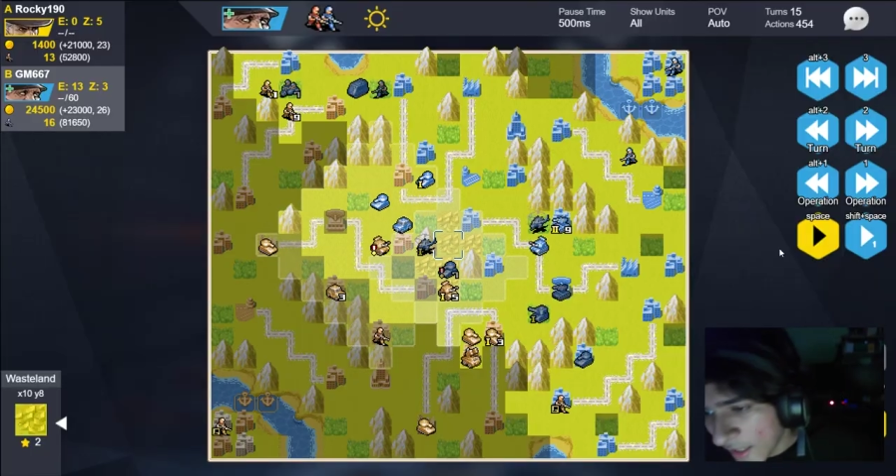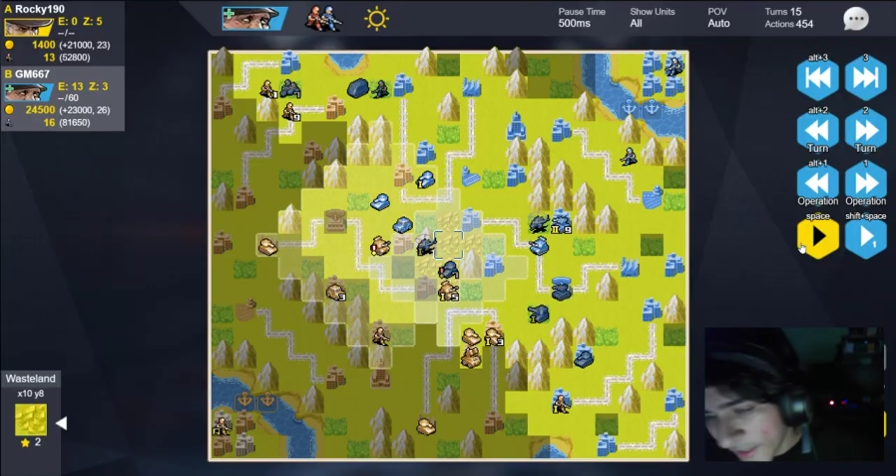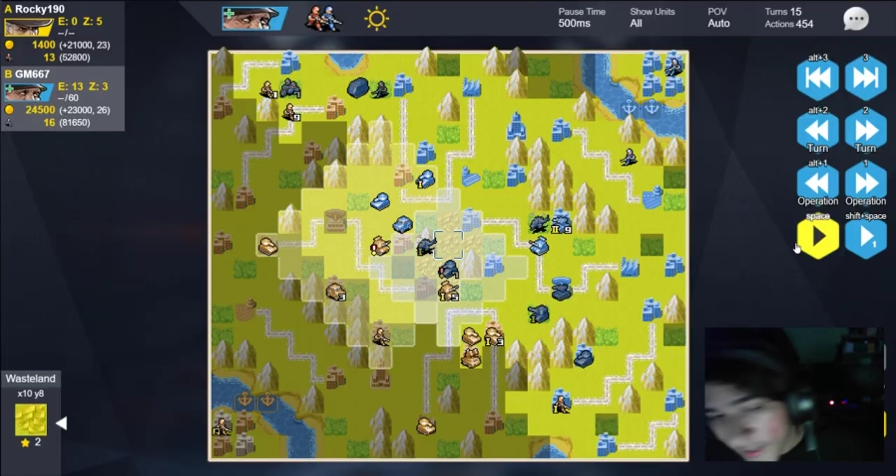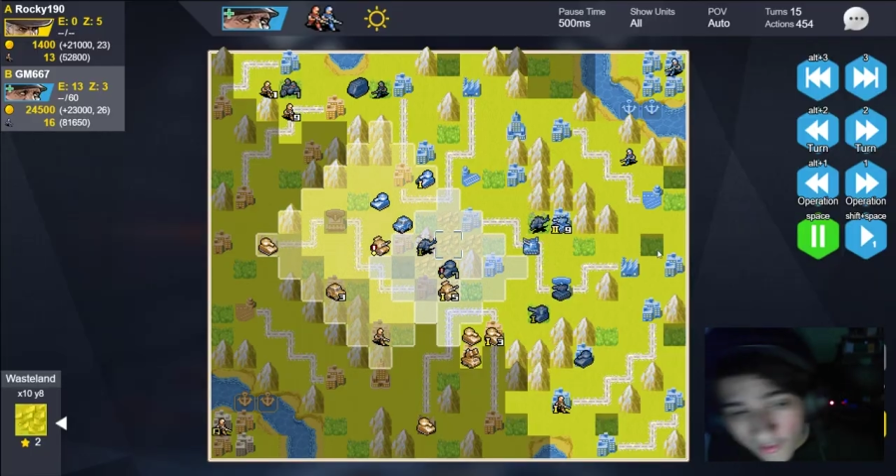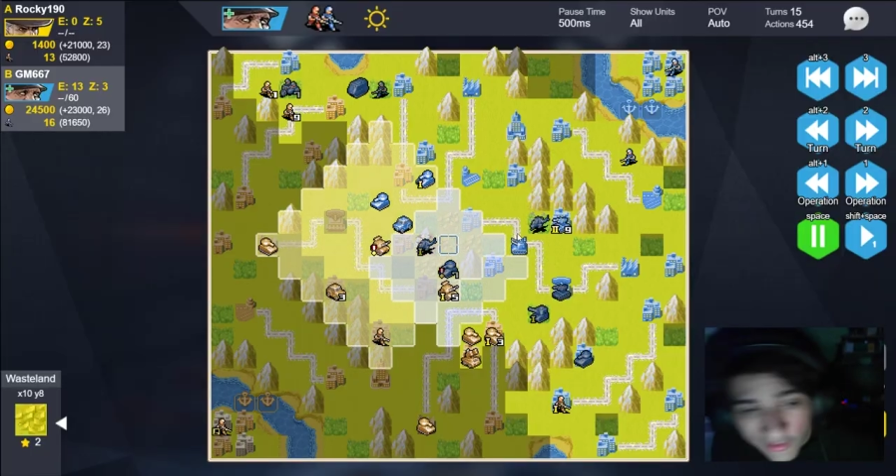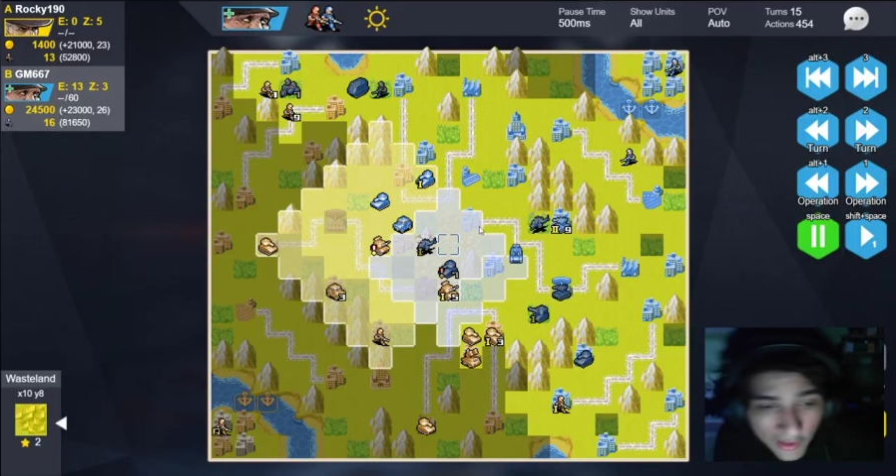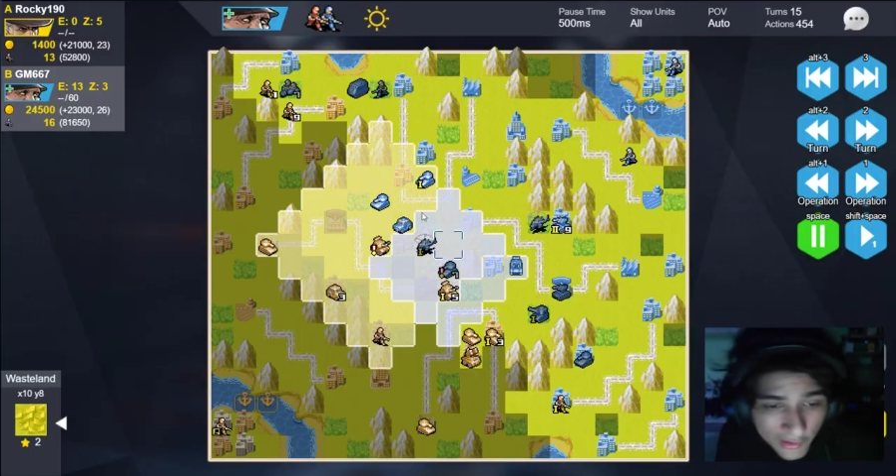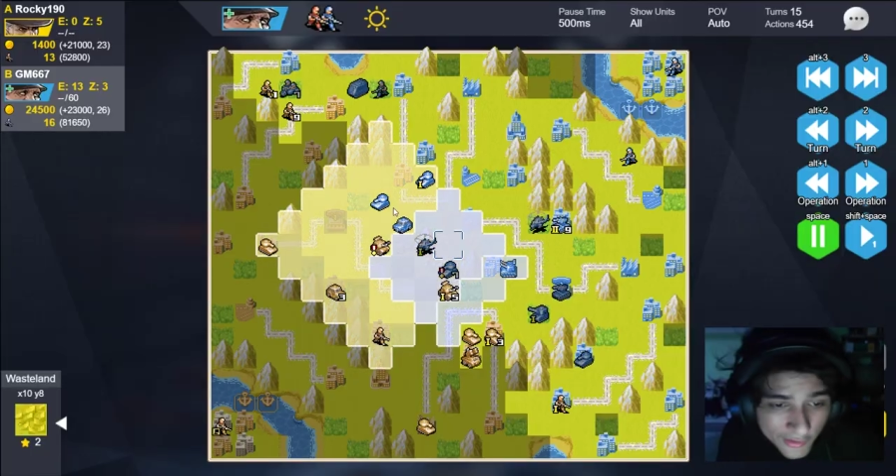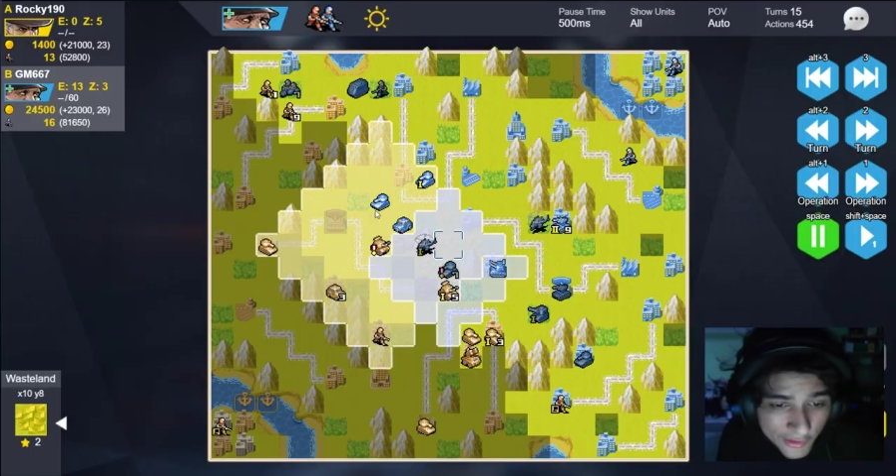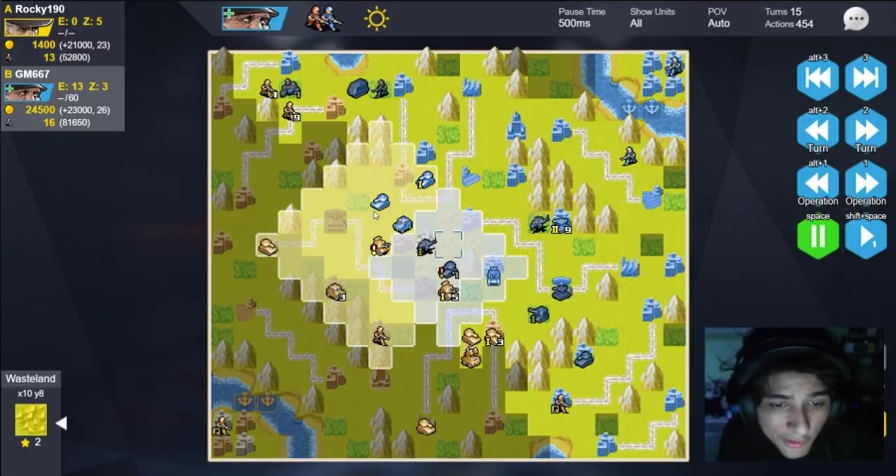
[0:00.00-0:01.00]
And he can
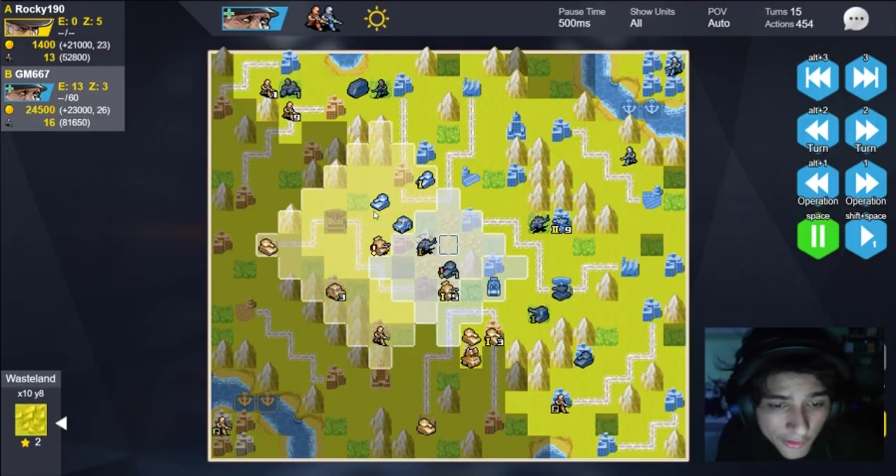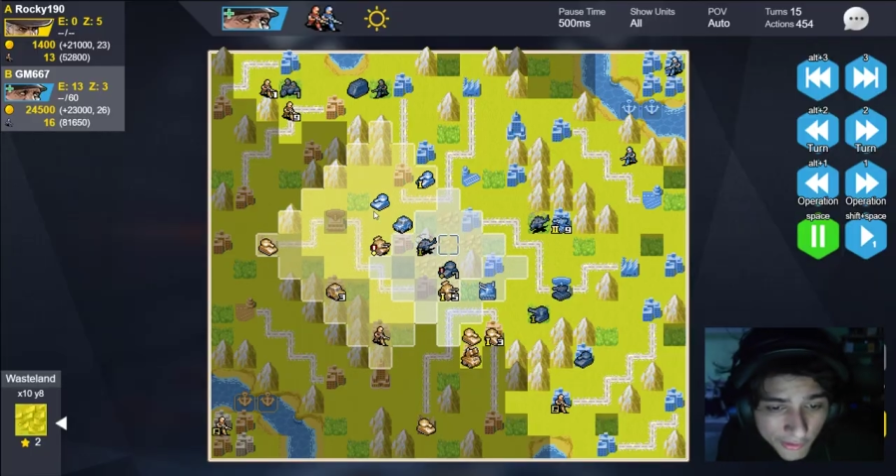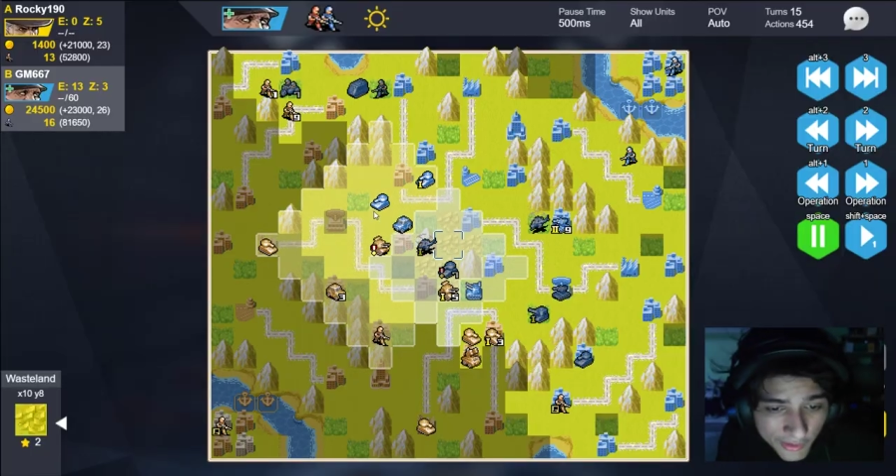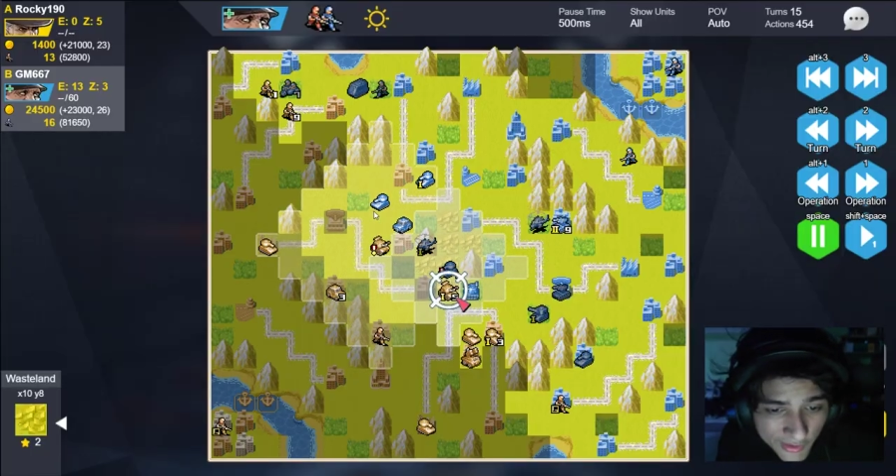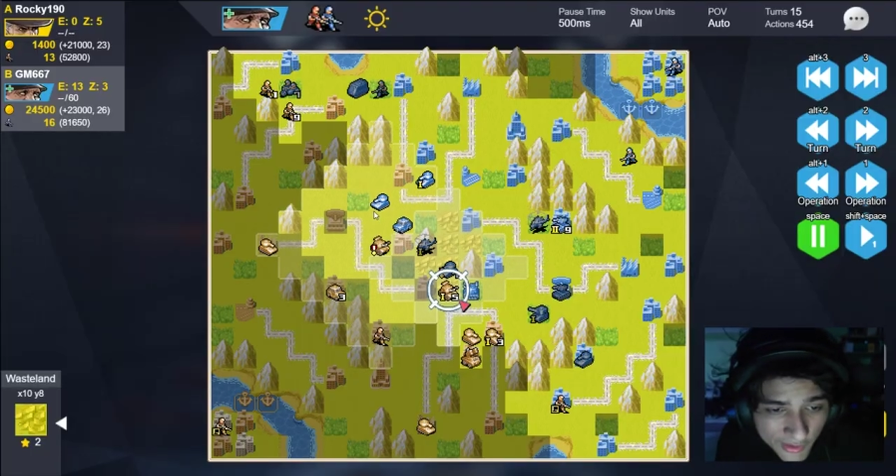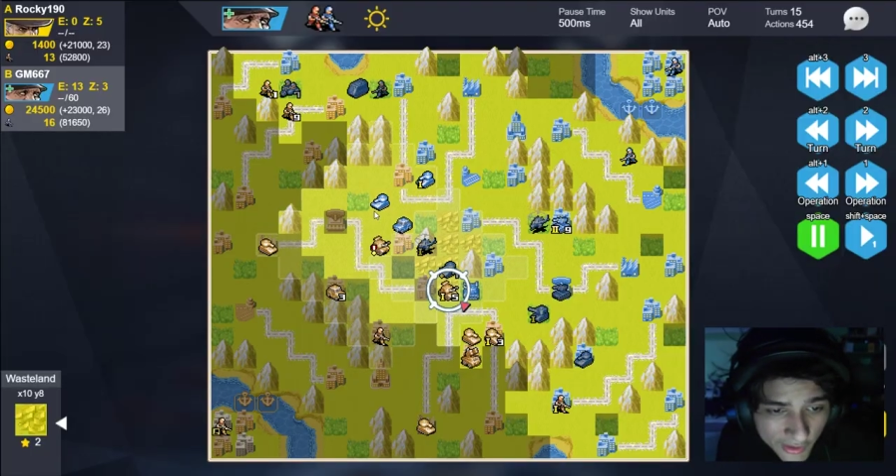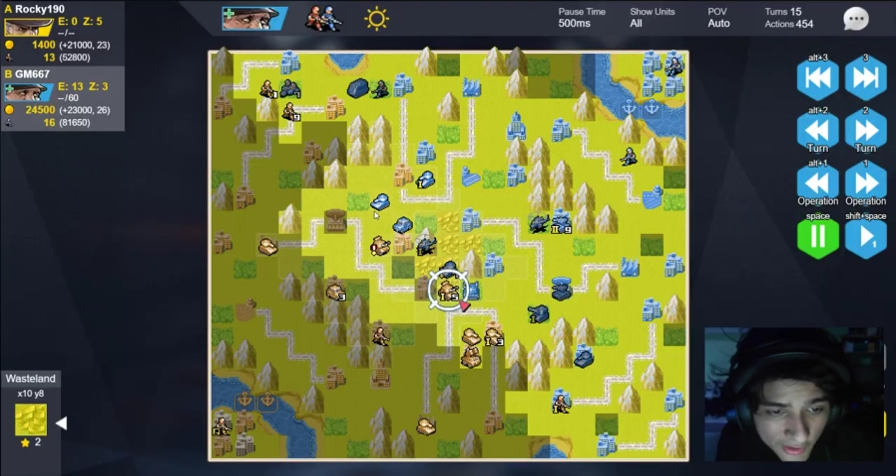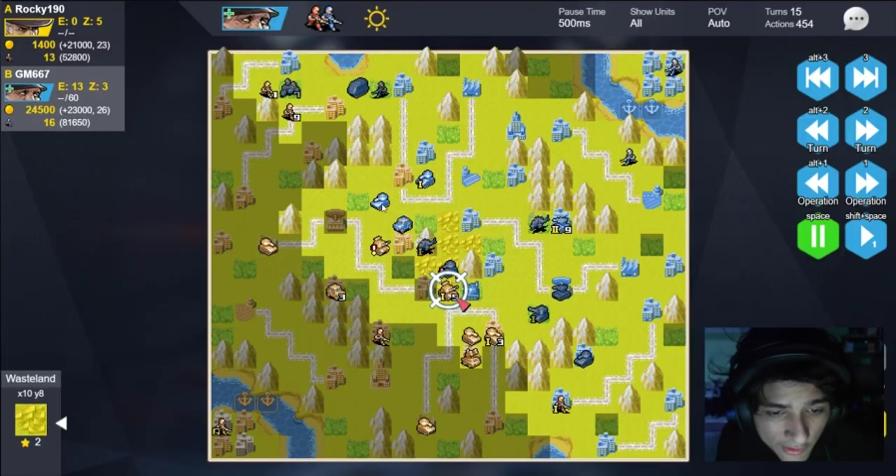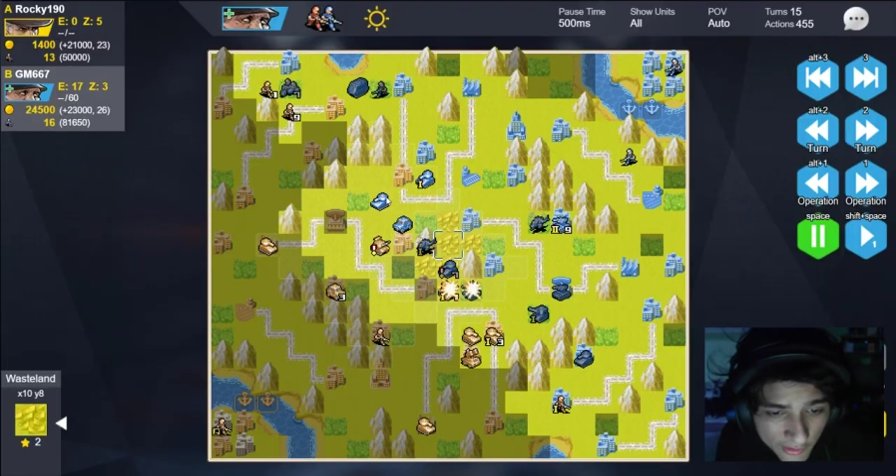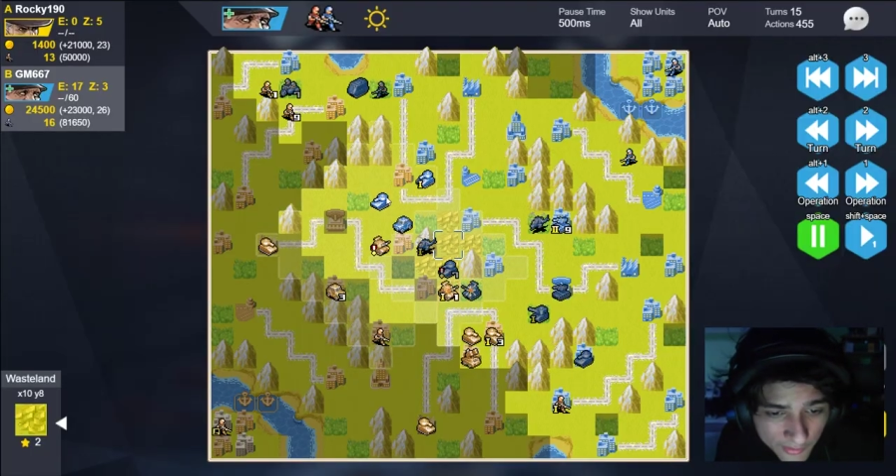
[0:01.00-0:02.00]
kill the Sion unit
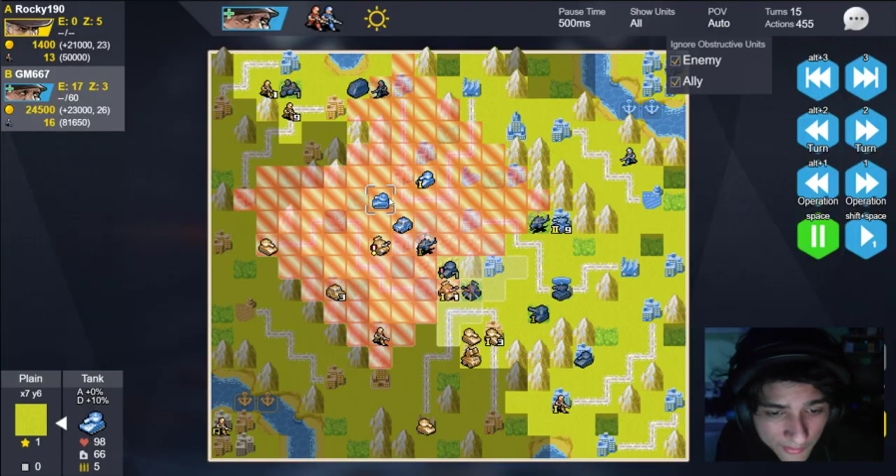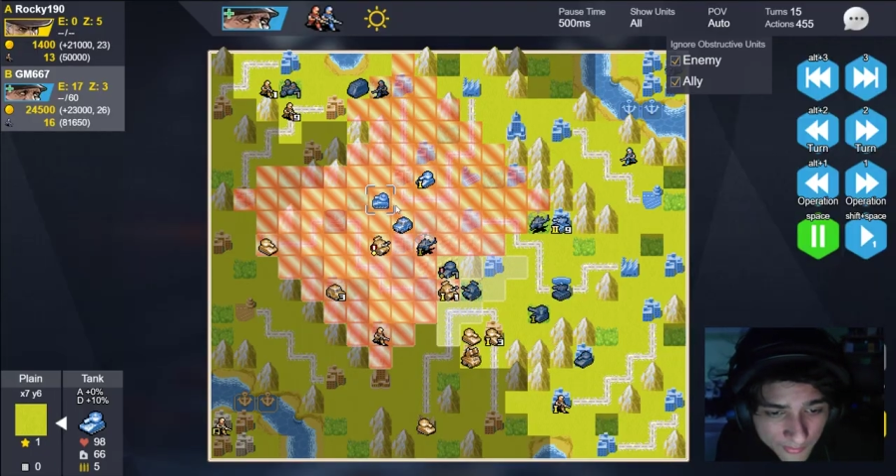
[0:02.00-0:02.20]
here.